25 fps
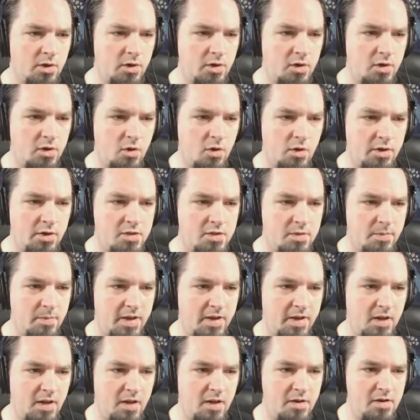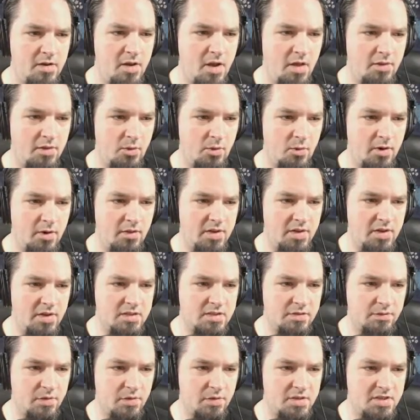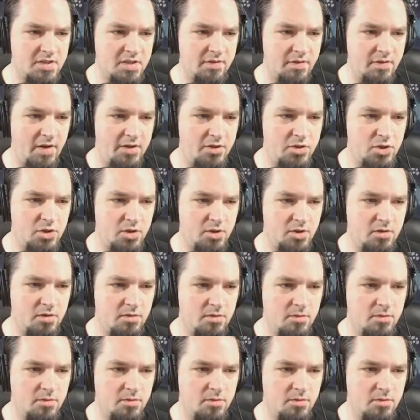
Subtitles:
going to make another one of these for this adventure.